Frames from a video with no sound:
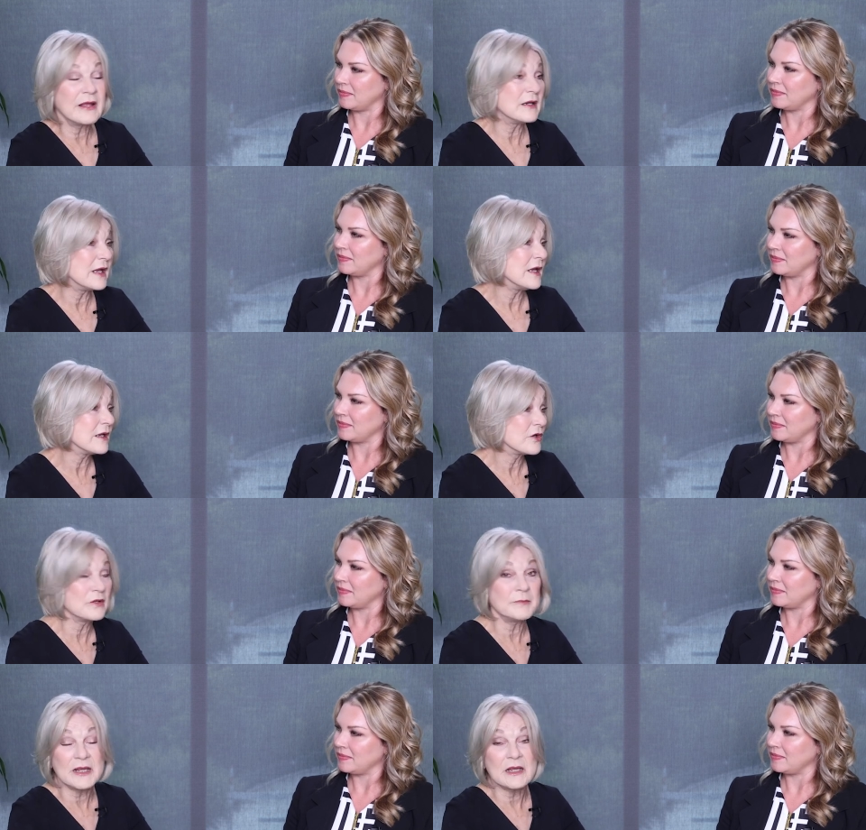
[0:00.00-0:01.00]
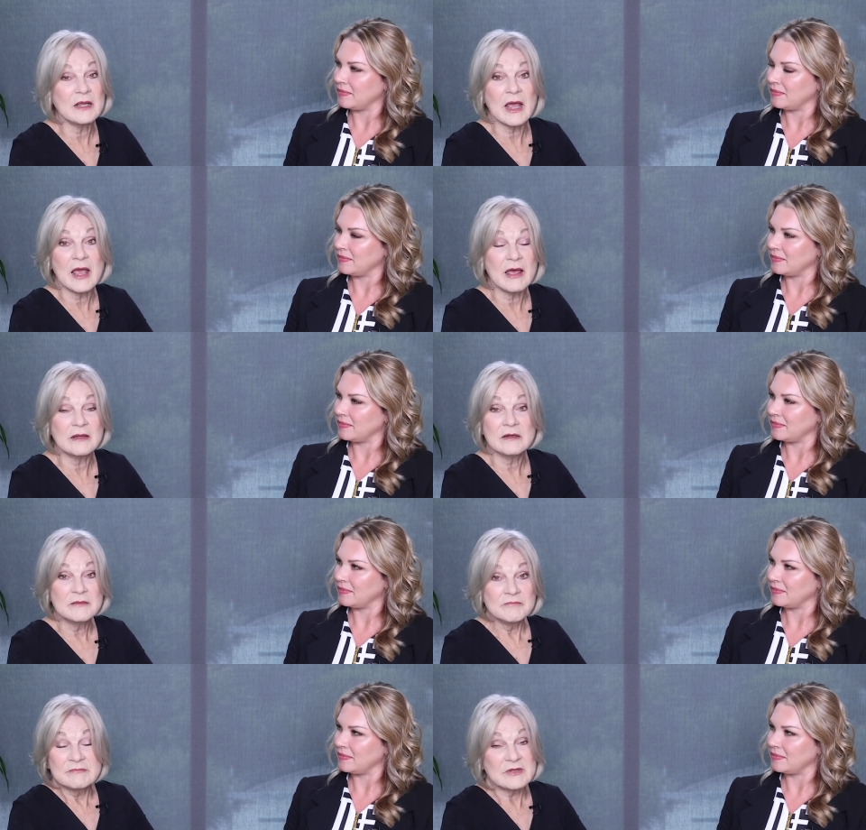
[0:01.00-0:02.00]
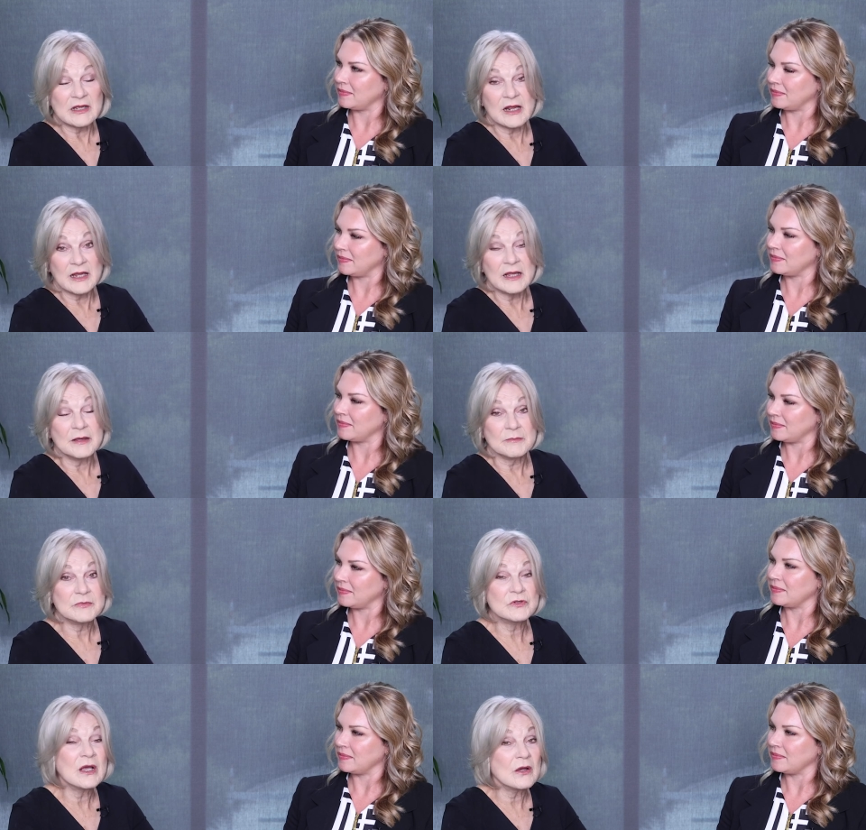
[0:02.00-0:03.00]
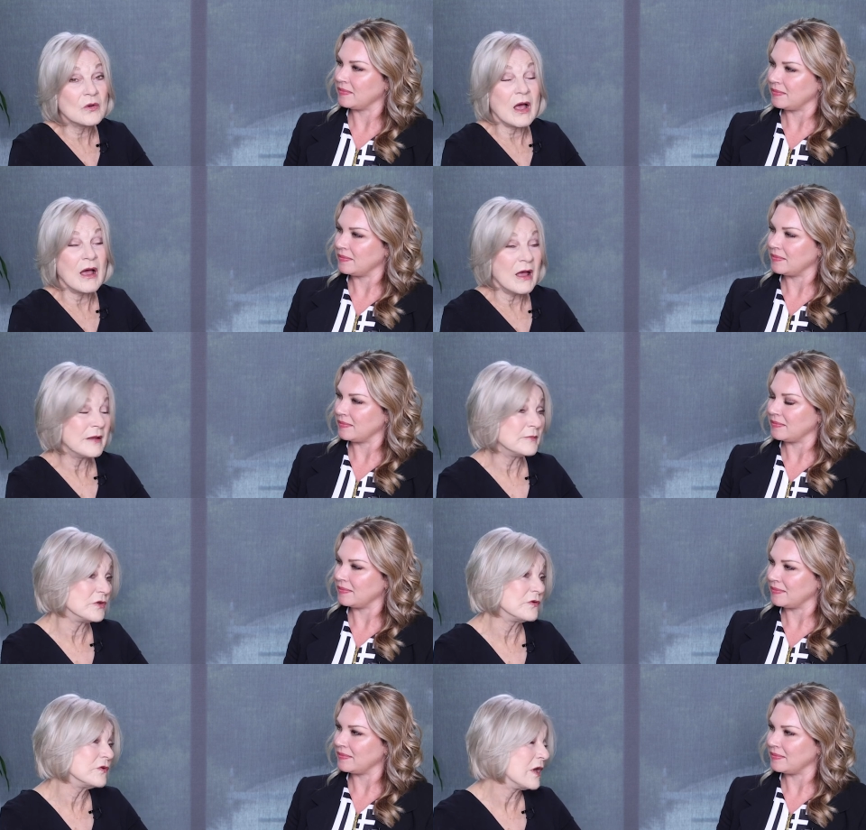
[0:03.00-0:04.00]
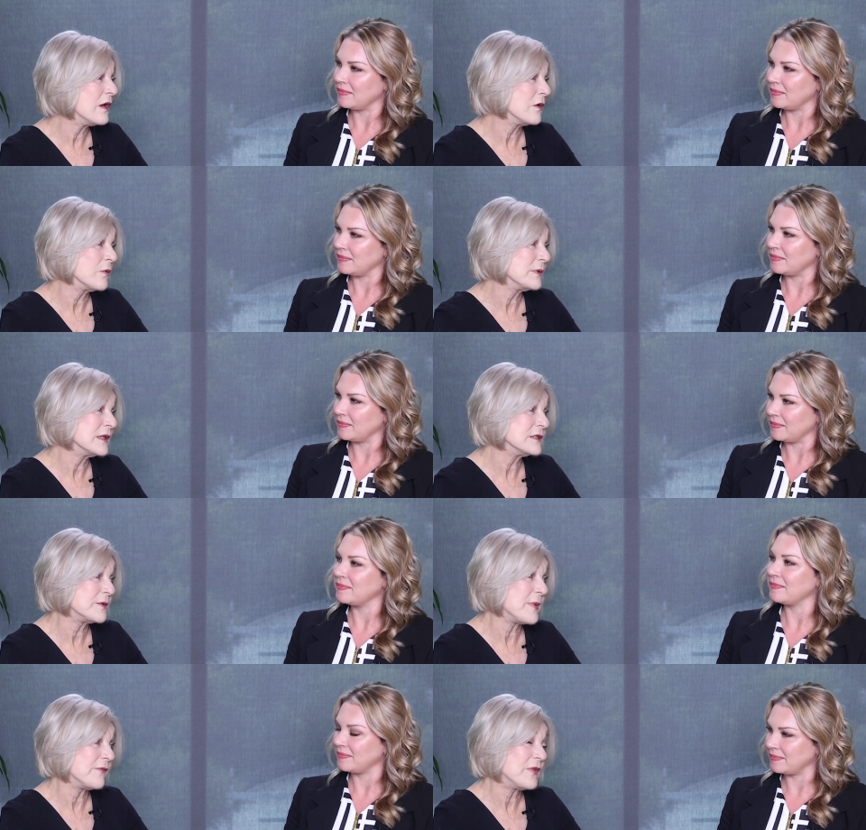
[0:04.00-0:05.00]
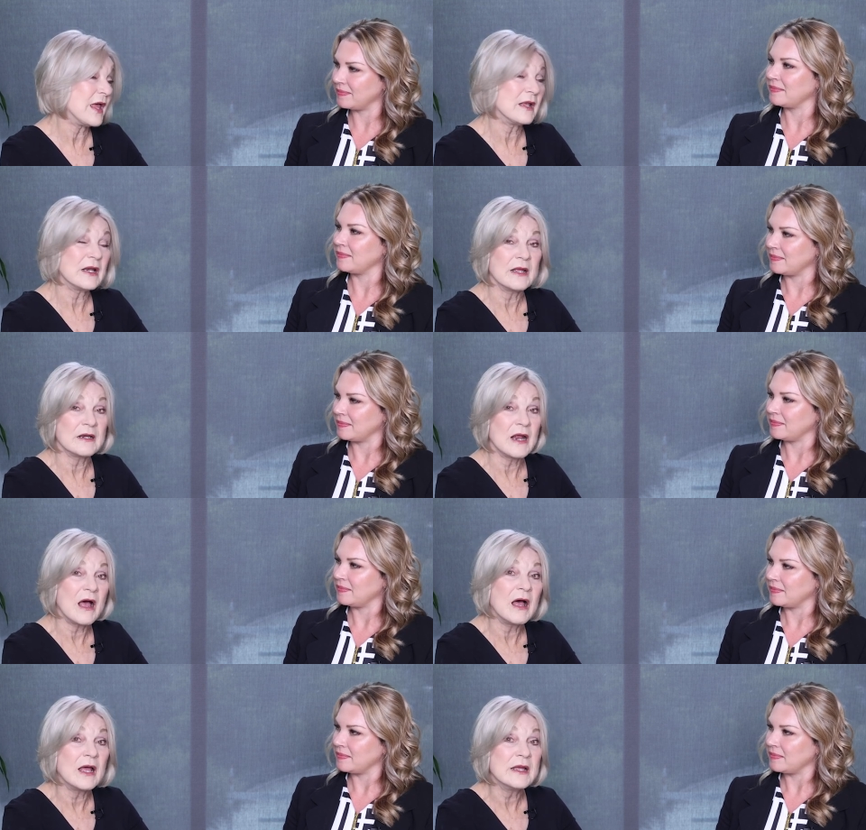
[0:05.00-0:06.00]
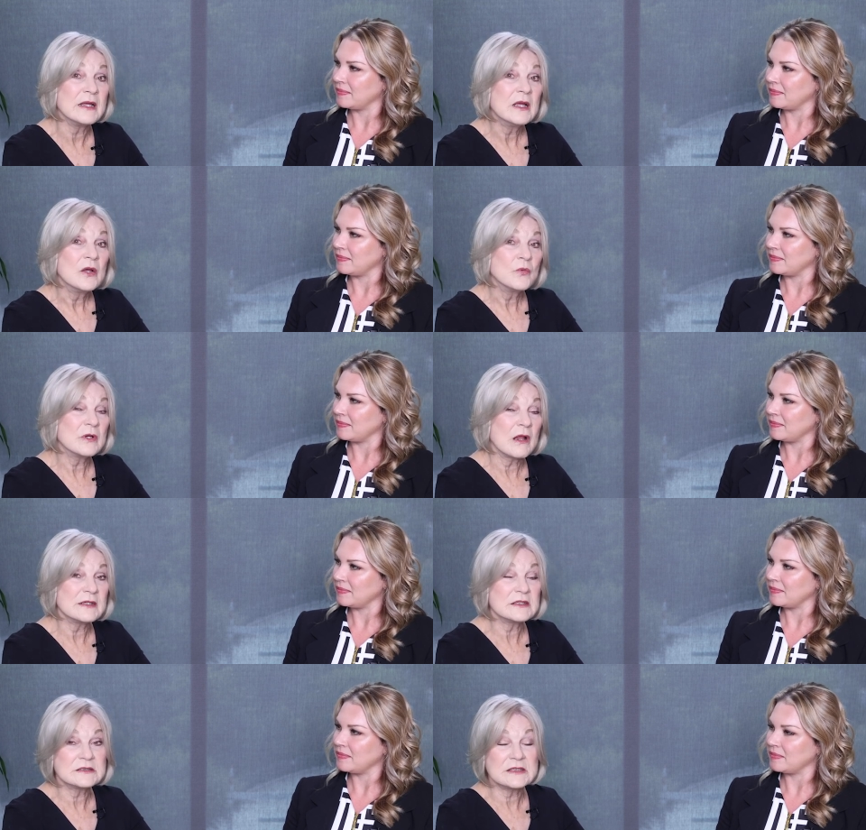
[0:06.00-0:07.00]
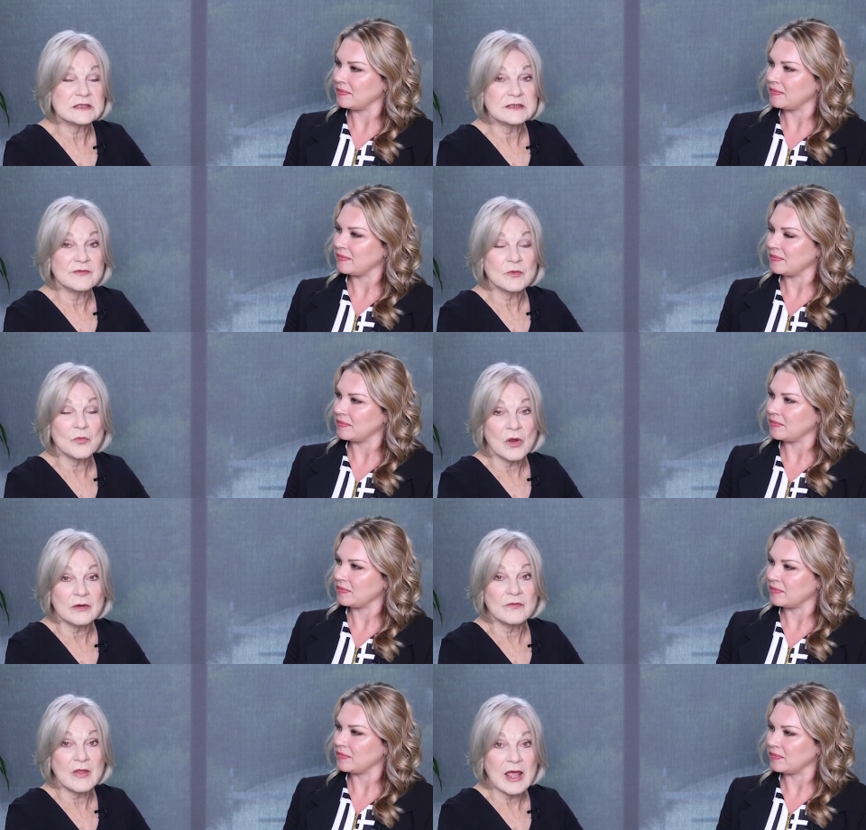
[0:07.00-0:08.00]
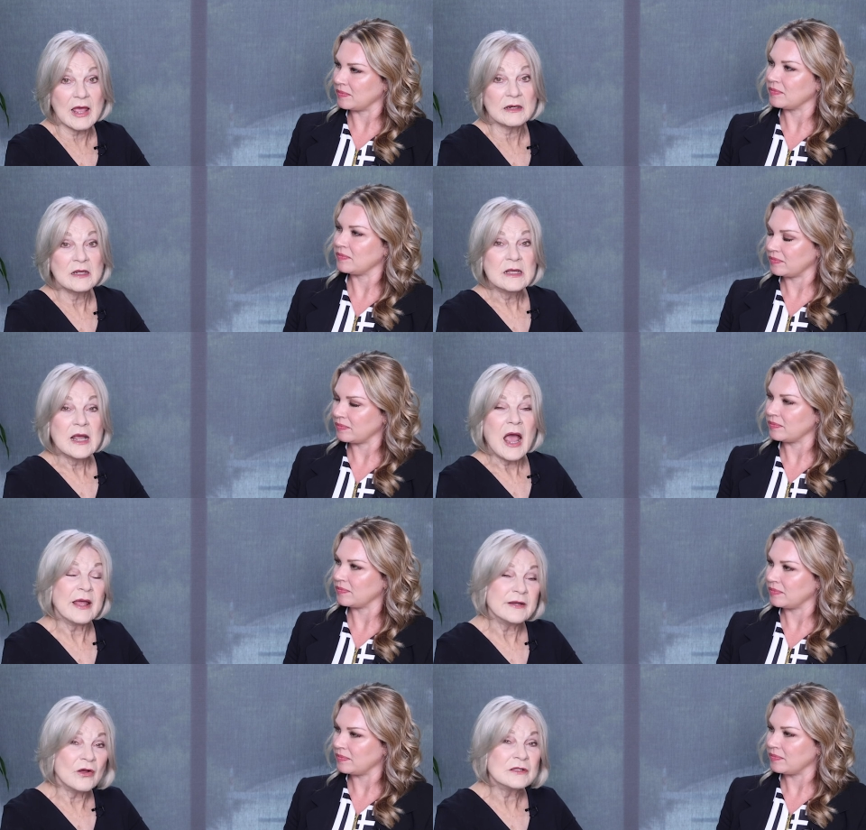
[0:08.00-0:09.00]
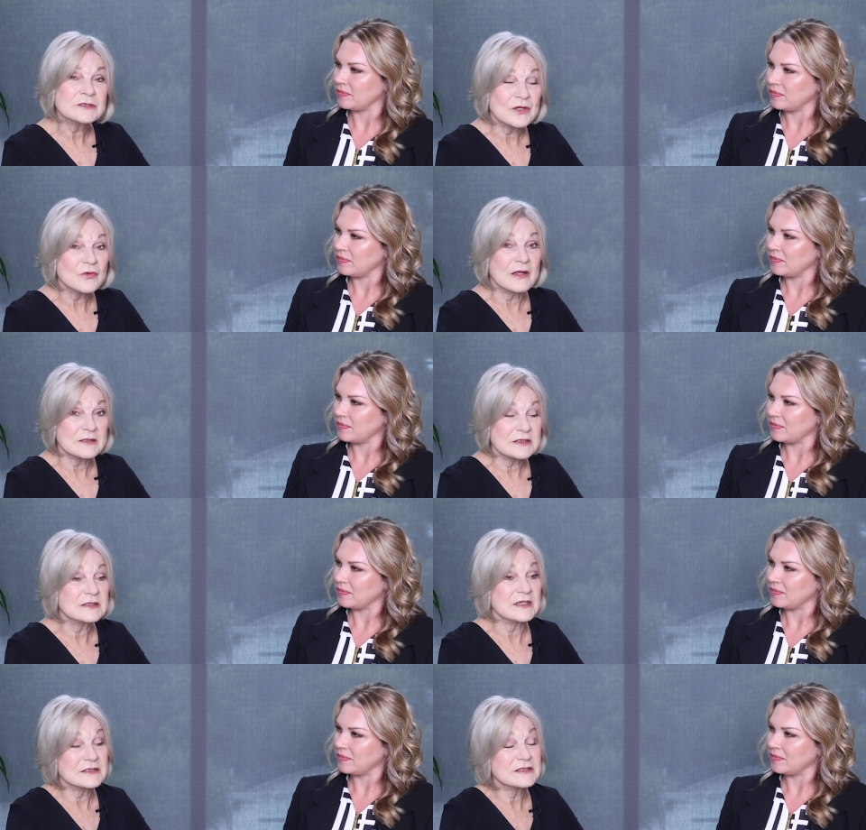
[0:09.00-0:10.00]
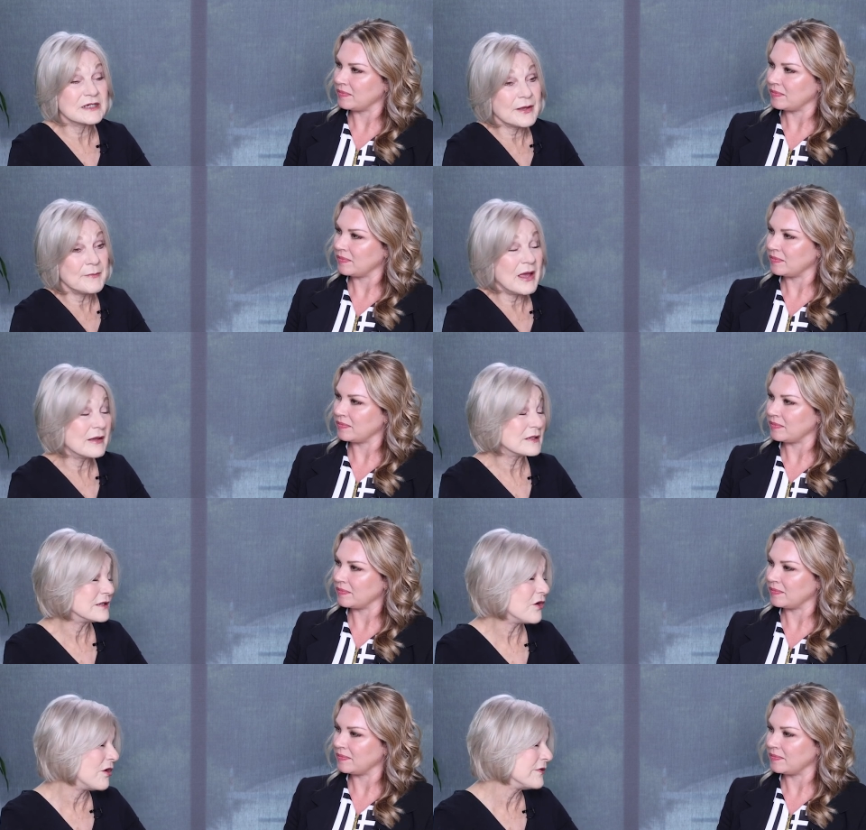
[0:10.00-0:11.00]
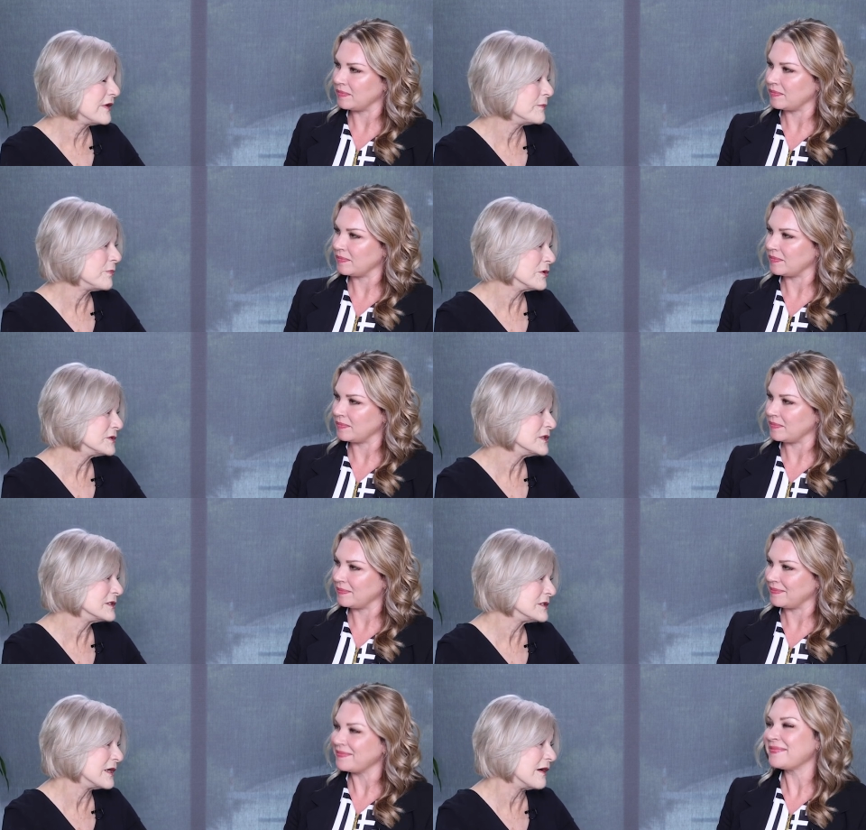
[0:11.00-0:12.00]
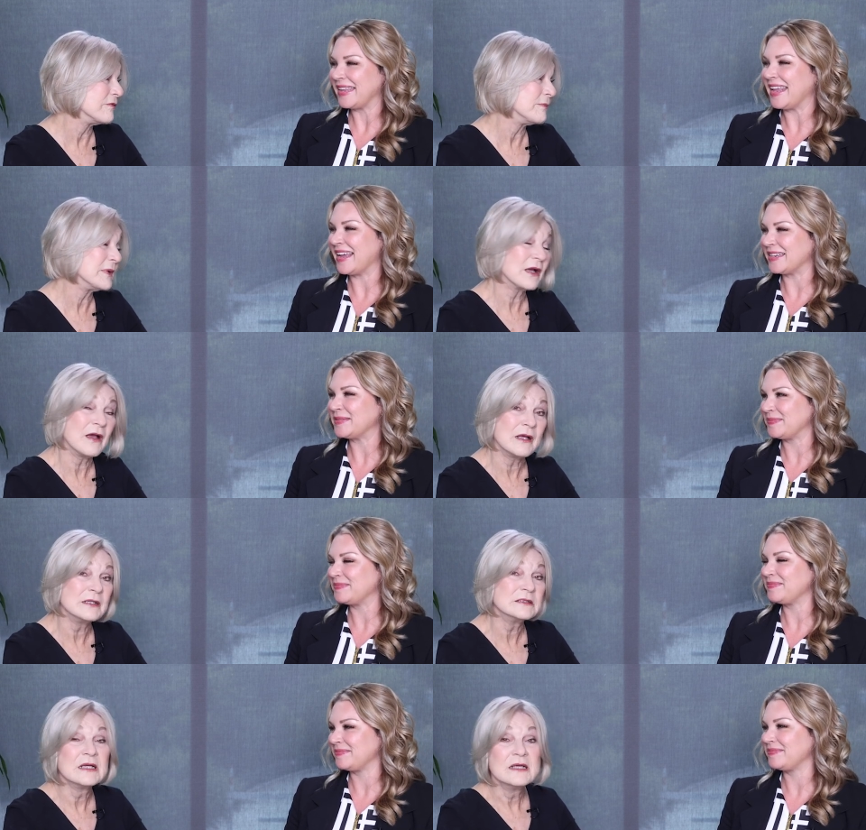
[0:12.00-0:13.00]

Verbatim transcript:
Speaker 1: and it could be at 10 a.m. So I'm just so pleased about that, and I would like to see us even broaden that. I'd also like to see us to get back to all the in-person stuff, because